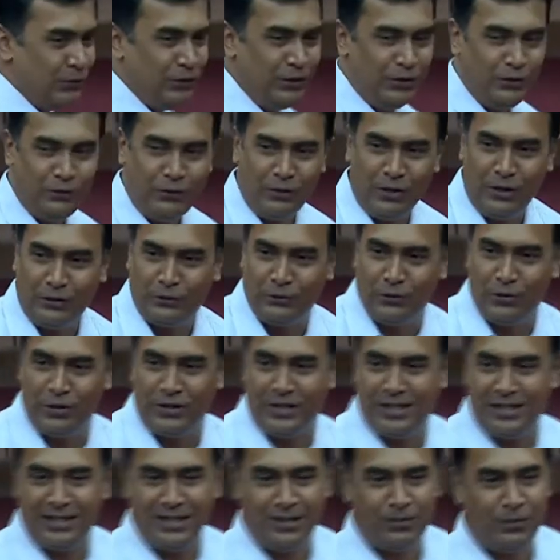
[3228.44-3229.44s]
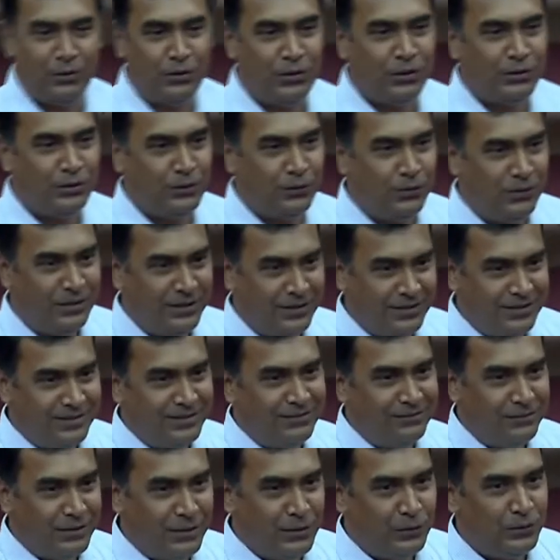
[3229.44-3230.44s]
you, will also not agree because you will
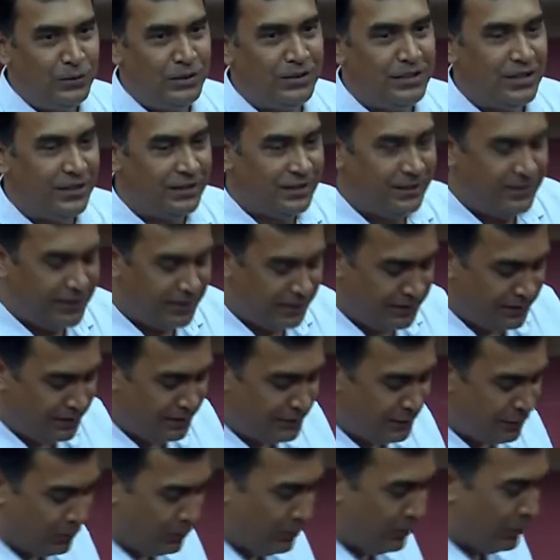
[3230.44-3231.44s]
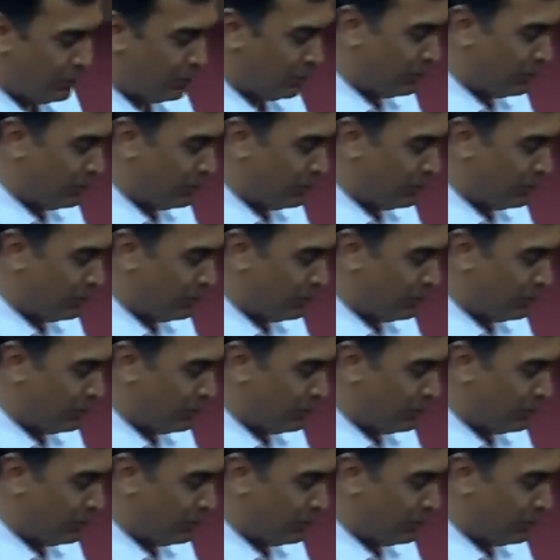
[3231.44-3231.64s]
when you see the other techniques you will